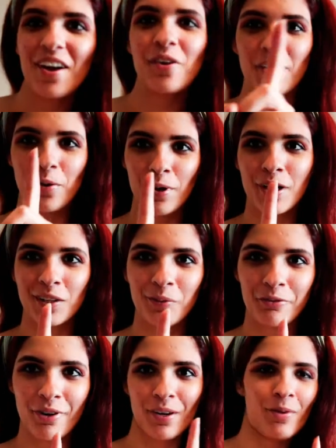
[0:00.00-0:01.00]
Okay, we're good.
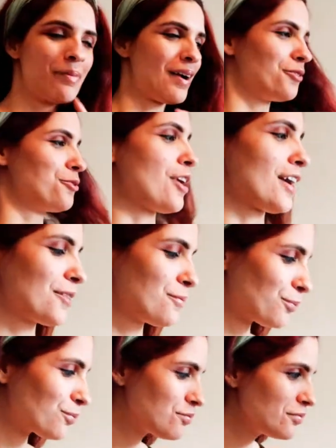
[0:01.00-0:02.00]
We're ready. We're back on track.
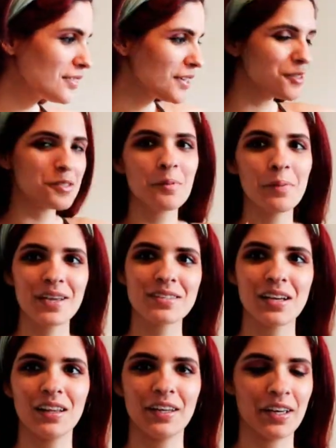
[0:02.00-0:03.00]
So
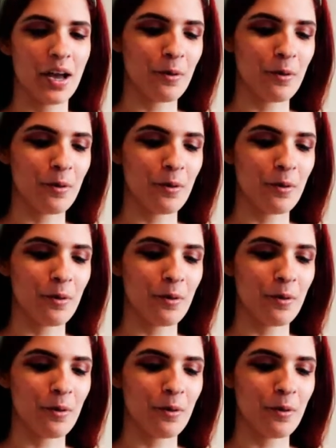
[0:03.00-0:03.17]
basically,